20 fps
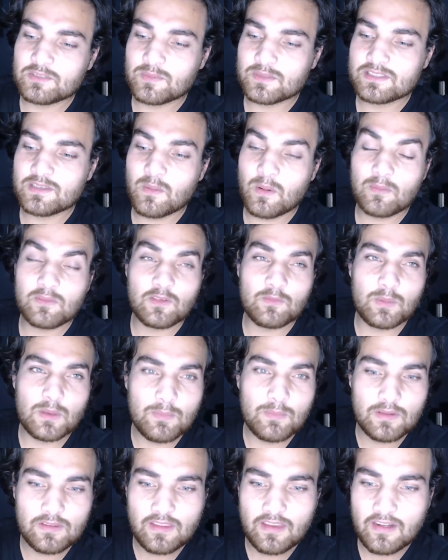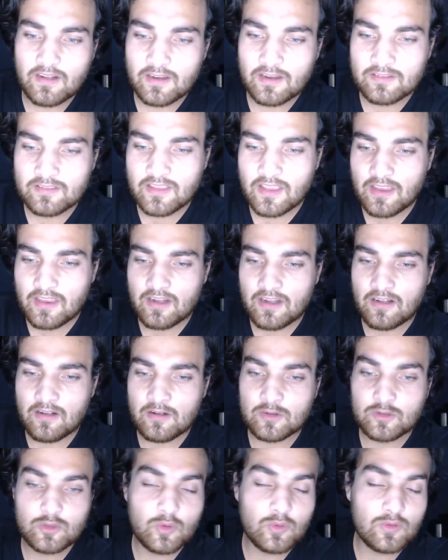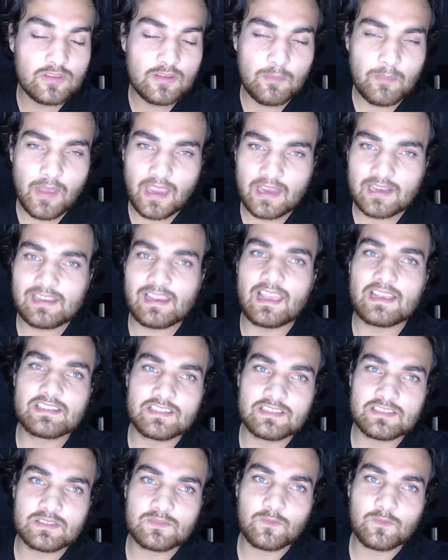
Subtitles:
But some of the people there, they are doing the backlashes.